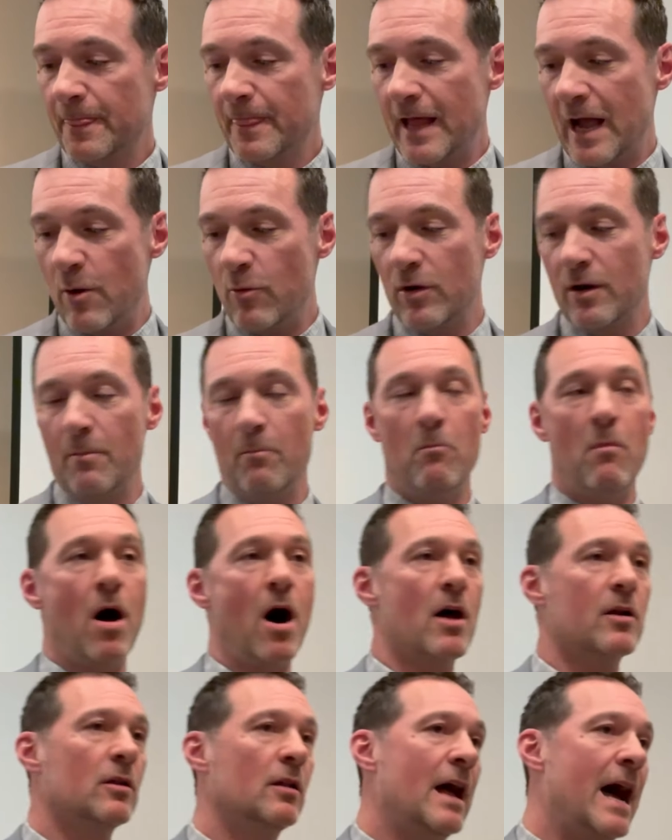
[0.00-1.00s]
I want to
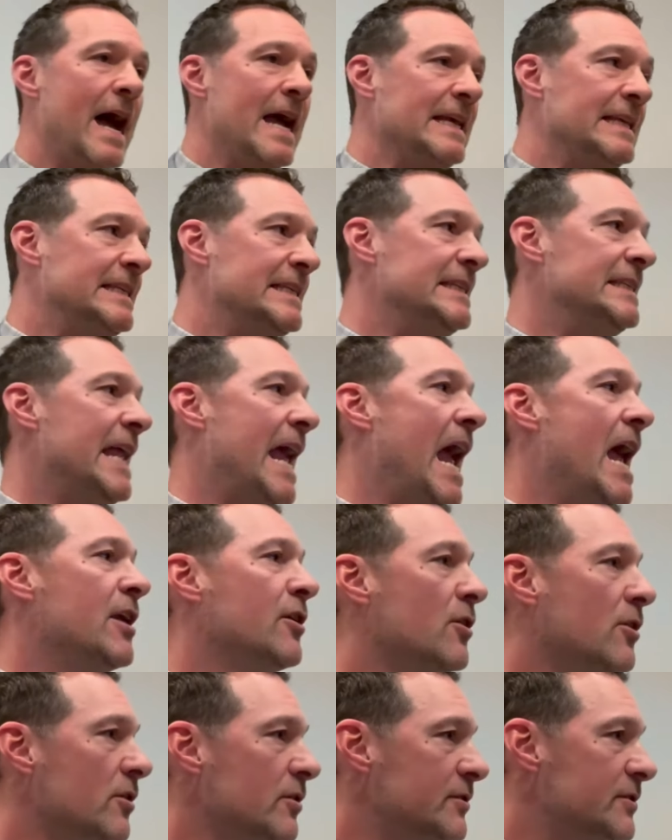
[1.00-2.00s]
model high
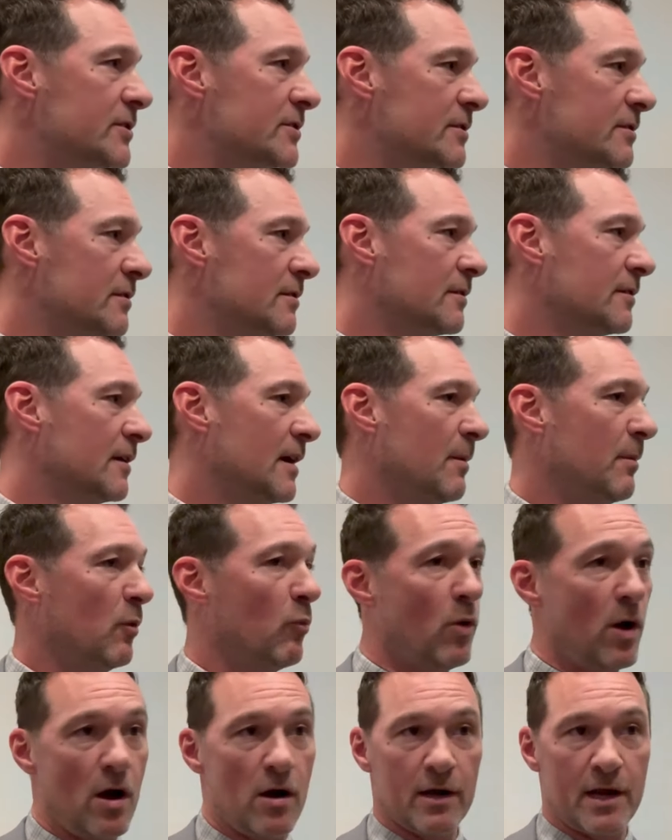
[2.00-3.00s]
standards. I mean,
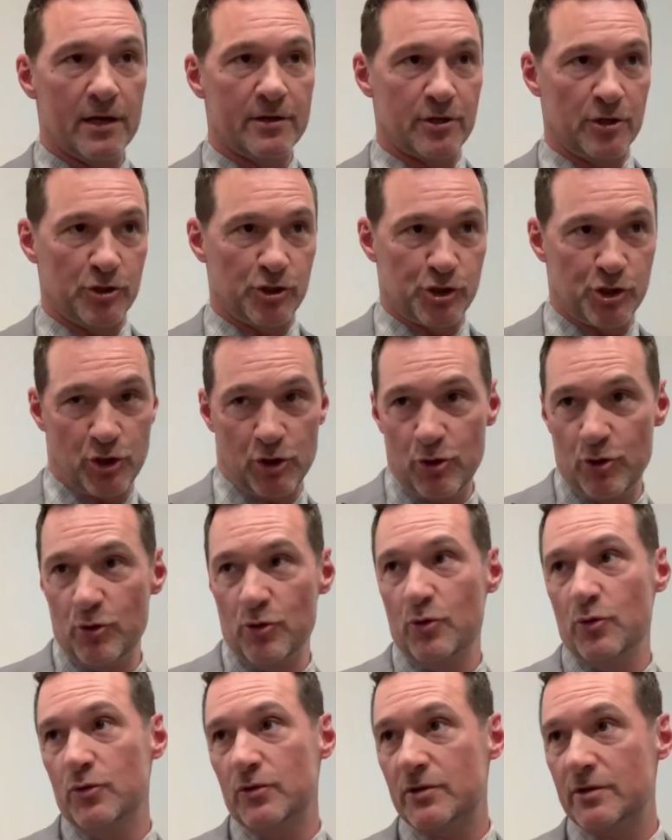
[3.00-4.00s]
we all get to
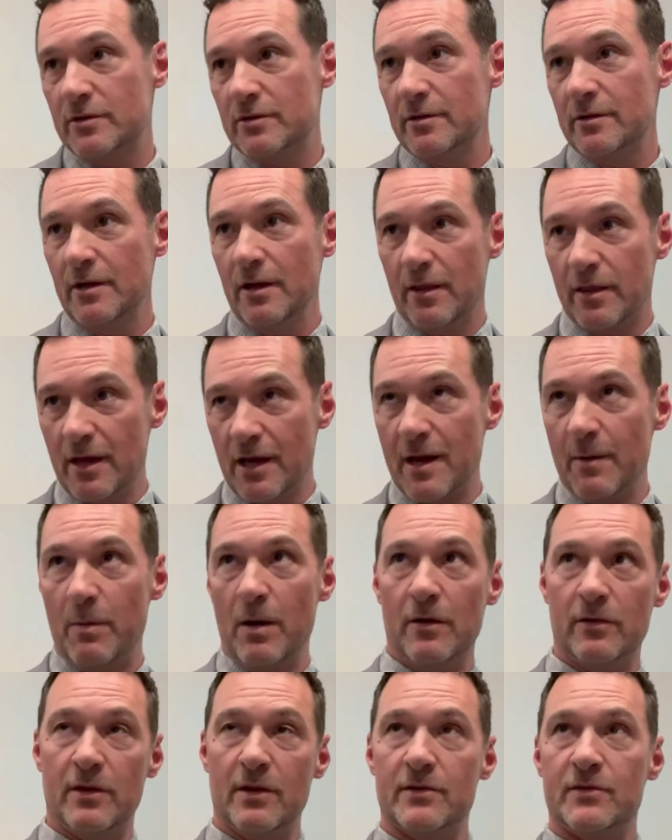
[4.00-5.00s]
choose. You think
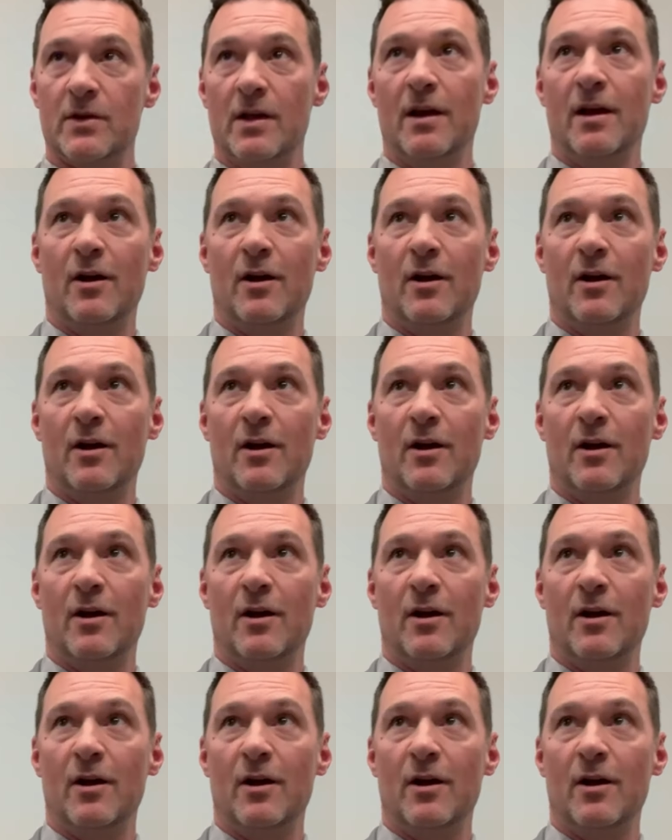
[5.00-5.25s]
about this.